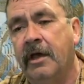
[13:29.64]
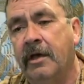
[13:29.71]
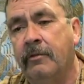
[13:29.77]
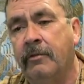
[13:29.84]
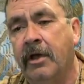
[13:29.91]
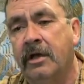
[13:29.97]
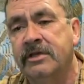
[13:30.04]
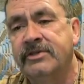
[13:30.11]

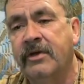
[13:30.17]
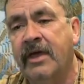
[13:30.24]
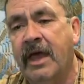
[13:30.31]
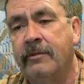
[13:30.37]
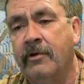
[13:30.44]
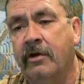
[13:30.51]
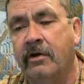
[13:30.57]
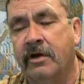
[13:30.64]
we also
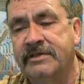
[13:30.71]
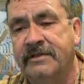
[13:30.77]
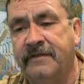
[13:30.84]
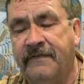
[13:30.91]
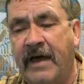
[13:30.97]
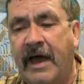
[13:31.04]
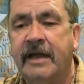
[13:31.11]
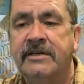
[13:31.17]
came across the
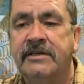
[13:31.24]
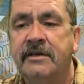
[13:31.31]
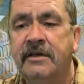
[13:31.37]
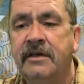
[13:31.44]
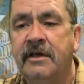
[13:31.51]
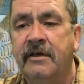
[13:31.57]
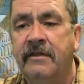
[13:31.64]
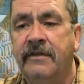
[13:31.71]
fact
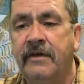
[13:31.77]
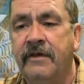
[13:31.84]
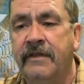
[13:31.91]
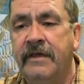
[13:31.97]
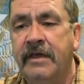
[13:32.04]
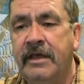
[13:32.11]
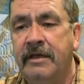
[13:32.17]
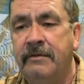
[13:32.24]
that
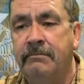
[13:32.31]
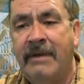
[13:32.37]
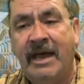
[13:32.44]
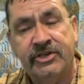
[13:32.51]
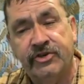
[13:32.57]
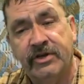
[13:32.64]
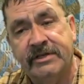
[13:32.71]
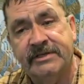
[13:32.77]
the
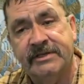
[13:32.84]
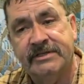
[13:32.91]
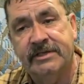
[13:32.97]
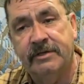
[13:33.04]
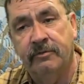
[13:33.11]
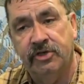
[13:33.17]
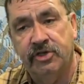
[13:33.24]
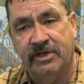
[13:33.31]
metric
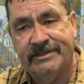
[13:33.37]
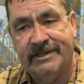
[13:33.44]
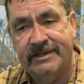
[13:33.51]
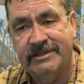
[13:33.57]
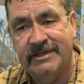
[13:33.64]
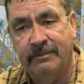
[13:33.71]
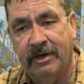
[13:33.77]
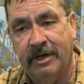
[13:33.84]
system, which
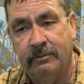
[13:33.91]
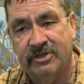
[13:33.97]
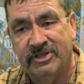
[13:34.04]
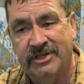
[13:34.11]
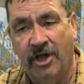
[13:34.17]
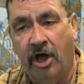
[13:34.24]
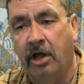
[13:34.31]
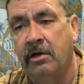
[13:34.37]
ostensibly
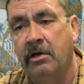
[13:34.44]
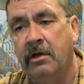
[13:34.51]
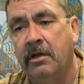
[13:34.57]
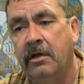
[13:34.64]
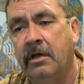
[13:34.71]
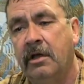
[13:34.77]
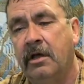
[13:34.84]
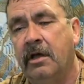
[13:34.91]
was not
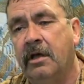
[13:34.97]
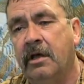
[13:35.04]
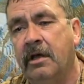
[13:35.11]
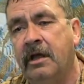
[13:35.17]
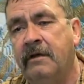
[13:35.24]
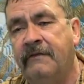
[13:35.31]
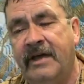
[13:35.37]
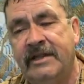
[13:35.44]

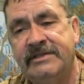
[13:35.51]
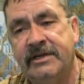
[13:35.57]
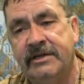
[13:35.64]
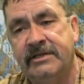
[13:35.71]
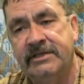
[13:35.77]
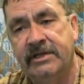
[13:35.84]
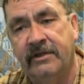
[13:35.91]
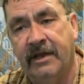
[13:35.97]
invented
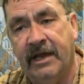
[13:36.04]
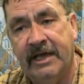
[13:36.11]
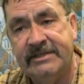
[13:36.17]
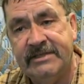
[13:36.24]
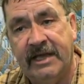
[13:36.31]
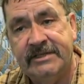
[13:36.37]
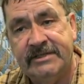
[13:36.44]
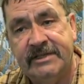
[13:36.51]
until the
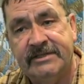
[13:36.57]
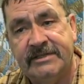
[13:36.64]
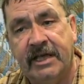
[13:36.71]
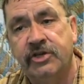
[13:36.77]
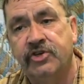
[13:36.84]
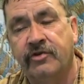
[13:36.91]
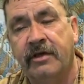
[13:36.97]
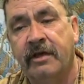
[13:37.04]
late 18th
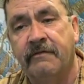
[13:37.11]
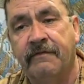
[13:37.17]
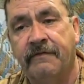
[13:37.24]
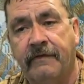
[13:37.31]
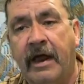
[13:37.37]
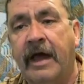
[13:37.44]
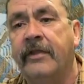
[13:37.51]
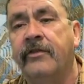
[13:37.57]
century in
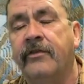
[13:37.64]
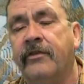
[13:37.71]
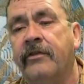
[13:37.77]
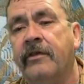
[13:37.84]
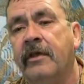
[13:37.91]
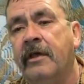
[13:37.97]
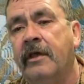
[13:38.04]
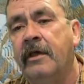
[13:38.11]

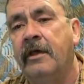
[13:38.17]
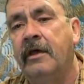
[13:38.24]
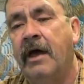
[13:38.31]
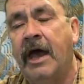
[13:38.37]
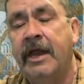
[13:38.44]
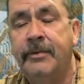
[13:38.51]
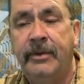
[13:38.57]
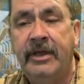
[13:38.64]
France,
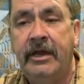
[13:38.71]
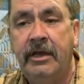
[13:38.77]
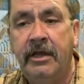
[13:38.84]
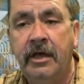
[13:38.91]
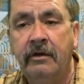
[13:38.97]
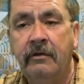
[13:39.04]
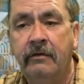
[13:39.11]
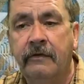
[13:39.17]
had been
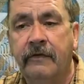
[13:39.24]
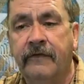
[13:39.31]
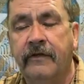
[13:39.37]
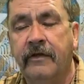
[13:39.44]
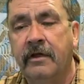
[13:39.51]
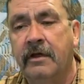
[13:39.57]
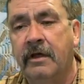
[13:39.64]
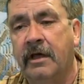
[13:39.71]

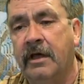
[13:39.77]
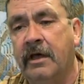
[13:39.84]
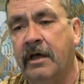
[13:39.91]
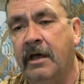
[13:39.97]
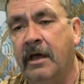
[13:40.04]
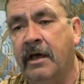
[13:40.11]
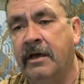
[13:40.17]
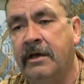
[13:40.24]
used
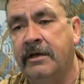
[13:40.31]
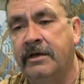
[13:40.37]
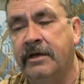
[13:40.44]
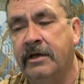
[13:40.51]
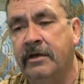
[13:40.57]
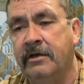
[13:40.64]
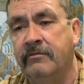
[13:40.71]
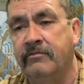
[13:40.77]
and
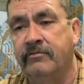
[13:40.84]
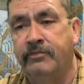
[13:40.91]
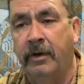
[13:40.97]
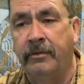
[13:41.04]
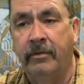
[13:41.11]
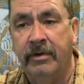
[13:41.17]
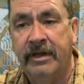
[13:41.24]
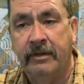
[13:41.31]

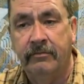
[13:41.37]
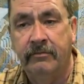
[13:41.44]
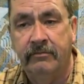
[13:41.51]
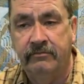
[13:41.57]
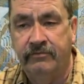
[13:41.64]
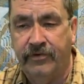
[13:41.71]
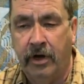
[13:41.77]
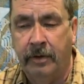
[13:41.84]
probably
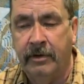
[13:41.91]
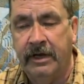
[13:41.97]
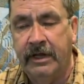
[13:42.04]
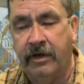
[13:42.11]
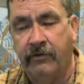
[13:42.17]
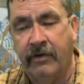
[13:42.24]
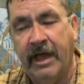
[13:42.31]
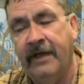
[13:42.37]
predominantly
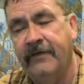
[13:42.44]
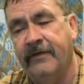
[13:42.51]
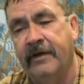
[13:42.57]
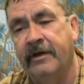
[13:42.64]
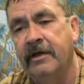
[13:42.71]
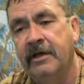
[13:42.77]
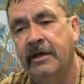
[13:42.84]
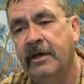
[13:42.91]

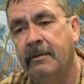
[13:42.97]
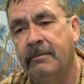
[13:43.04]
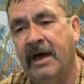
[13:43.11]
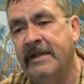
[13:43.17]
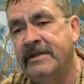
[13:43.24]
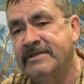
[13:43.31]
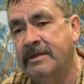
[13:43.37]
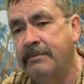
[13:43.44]
created
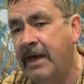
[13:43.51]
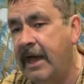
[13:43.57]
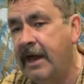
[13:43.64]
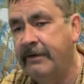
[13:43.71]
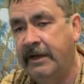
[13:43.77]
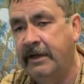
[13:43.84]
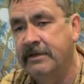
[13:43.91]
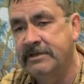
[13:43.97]
by the
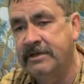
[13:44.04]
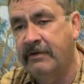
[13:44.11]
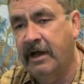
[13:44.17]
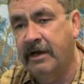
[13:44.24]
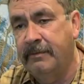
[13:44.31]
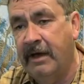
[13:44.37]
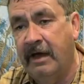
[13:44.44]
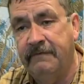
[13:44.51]
Sumerians
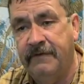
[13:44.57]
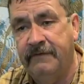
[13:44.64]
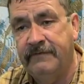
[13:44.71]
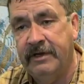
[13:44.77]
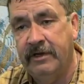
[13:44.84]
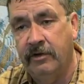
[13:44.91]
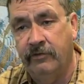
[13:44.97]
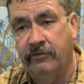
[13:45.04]
around about
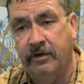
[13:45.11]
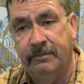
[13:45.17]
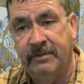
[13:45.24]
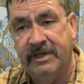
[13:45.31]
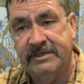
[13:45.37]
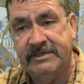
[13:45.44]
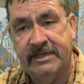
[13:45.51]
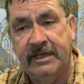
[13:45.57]
1500
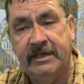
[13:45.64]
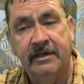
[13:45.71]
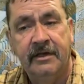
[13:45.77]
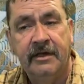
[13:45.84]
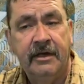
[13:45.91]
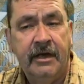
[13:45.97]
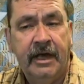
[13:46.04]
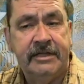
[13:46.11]
BC.
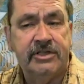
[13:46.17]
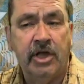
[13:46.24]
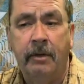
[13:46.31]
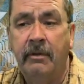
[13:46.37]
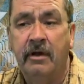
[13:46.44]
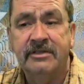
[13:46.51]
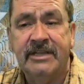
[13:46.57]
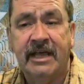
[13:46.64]
It's
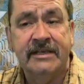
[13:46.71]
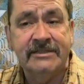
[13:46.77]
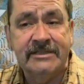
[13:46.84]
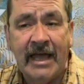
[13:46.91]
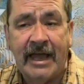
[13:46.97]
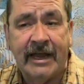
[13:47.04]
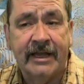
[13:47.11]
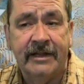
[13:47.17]
almost
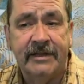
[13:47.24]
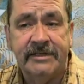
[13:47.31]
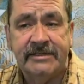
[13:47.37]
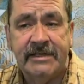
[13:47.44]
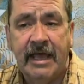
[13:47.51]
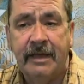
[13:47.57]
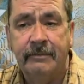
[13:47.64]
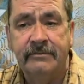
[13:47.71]
exactly the
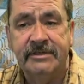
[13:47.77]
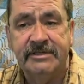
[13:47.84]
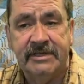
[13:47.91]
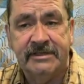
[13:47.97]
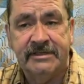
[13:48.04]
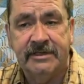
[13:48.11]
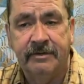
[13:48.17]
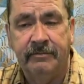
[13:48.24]
same
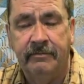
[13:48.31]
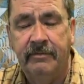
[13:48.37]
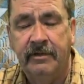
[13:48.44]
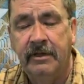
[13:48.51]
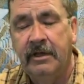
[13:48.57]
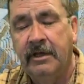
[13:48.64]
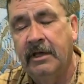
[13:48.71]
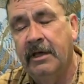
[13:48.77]
system.
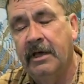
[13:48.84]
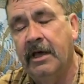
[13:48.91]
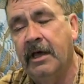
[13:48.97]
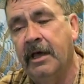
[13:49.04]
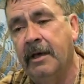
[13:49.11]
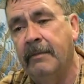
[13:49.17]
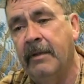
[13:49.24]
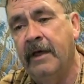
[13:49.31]

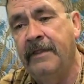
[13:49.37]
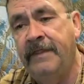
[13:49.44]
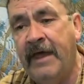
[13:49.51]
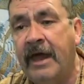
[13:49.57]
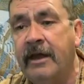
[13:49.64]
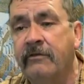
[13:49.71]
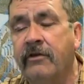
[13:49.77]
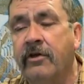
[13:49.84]
And
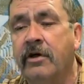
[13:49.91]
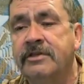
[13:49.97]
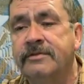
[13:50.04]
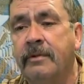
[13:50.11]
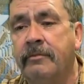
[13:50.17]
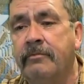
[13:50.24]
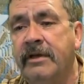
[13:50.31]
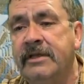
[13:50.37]
then, of
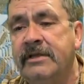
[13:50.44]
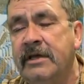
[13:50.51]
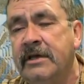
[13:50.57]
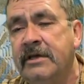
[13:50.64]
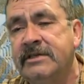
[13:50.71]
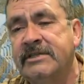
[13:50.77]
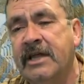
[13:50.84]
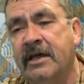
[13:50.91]
course, when we
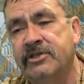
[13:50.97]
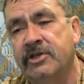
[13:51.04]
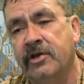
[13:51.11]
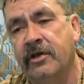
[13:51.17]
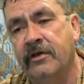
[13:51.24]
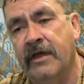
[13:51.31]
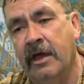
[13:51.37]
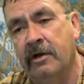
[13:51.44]
start to
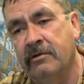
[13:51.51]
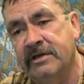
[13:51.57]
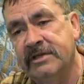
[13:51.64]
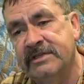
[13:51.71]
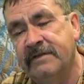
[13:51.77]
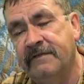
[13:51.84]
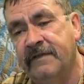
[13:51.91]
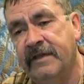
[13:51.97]
look at the
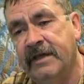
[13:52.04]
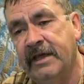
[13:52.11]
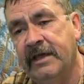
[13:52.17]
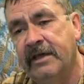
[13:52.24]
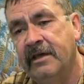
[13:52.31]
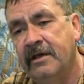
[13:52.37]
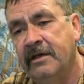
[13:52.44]
oldest of the